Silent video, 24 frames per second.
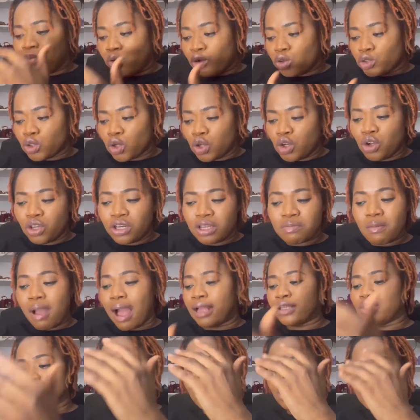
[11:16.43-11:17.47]
Tony Oniba
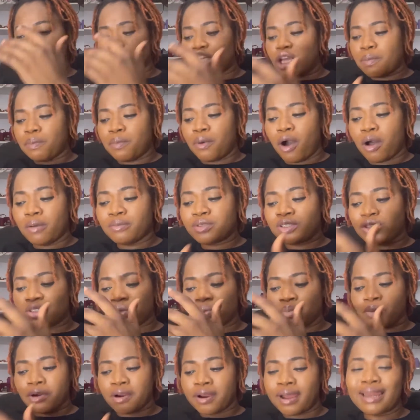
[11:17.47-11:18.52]
and Joe J. Bombs,
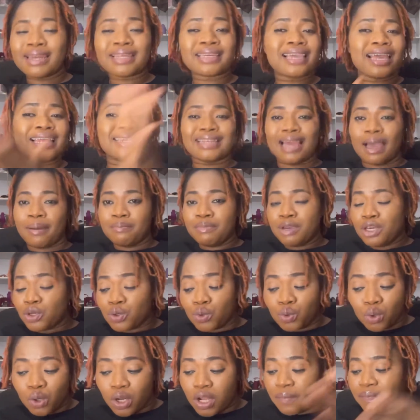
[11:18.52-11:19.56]
Morenike, their
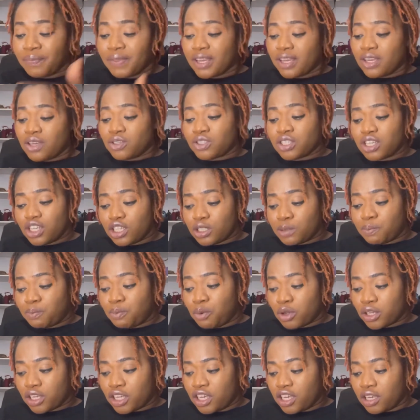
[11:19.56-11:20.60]
middle. You see this
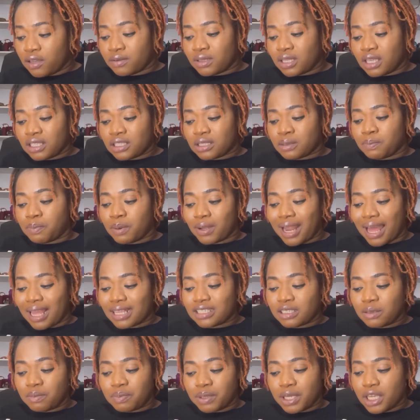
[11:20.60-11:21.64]
bookie, this
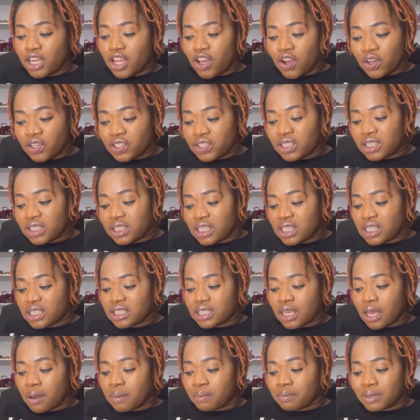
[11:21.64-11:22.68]
Bolaji Billions, this
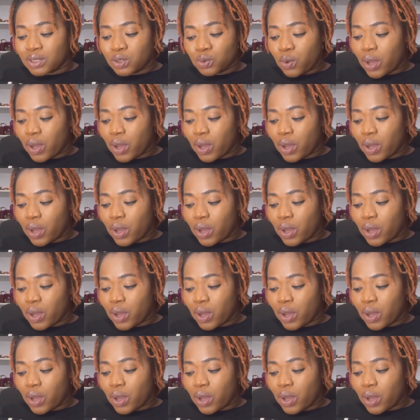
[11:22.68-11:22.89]
Ms.